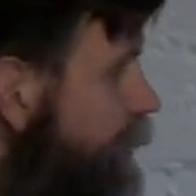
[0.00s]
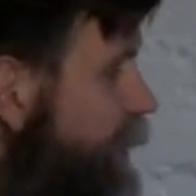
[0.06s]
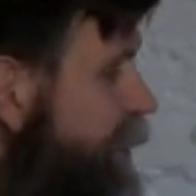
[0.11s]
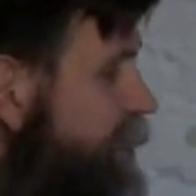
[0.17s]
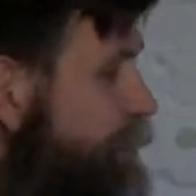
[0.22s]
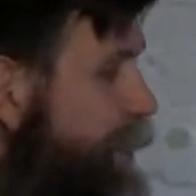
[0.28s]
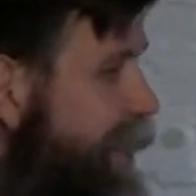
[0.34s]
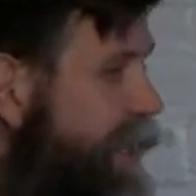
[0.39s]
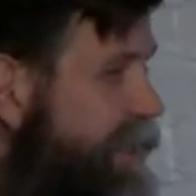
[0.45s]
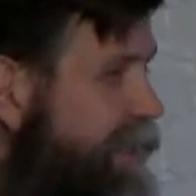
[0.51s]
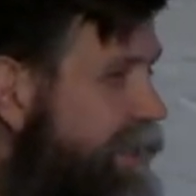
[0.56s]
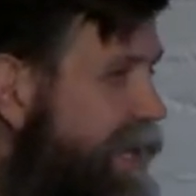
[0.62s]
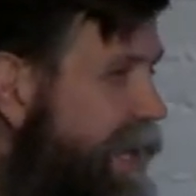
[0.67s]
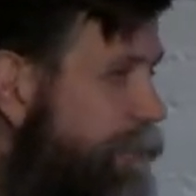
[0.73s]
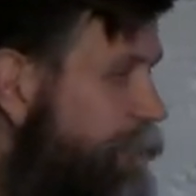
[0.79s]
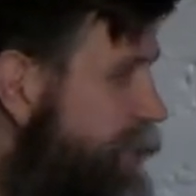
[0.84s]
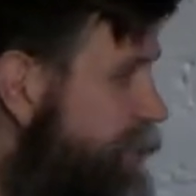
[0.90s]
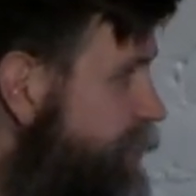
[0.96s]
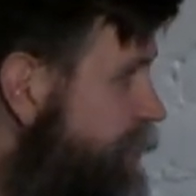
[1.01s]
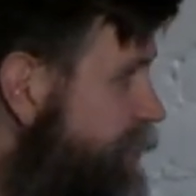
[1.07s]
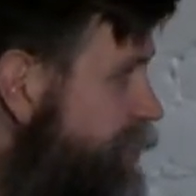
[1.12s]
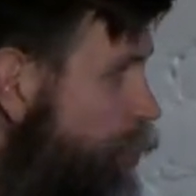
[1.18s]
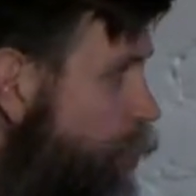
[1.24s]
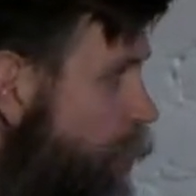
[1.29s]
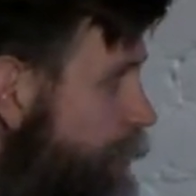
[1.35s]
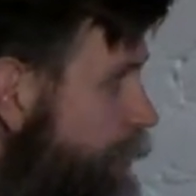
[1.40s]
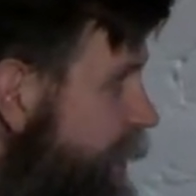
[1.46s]
expanding that research
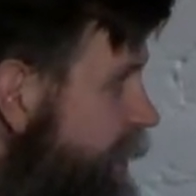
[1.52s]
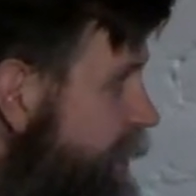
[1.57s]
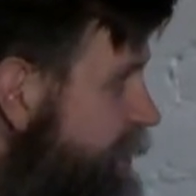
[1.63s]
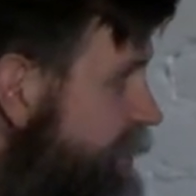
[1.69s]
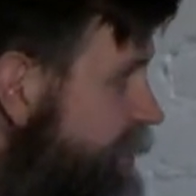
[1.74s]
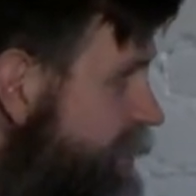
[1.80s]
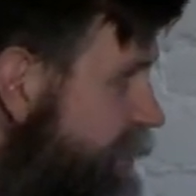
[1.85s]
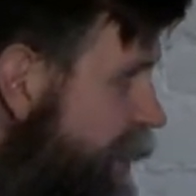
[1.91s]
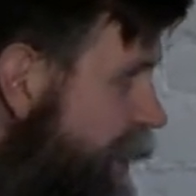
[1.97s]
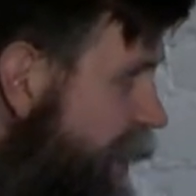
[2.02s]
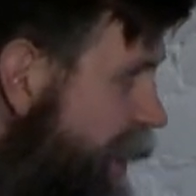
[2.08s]
corpus,